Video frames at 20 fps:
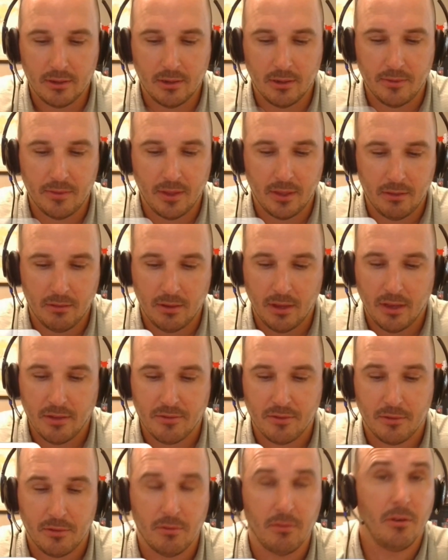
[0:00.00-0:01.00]
good thing you
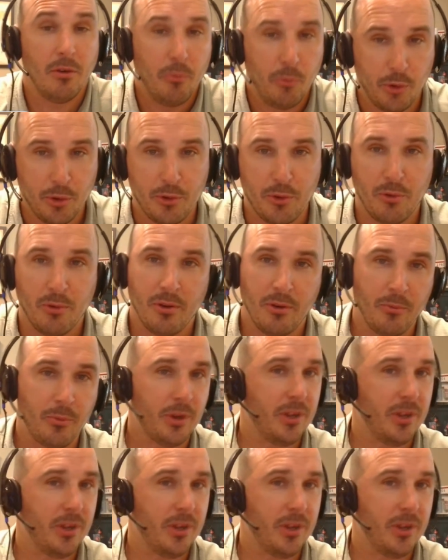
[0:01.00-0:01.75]
guys are doing, and we're doing,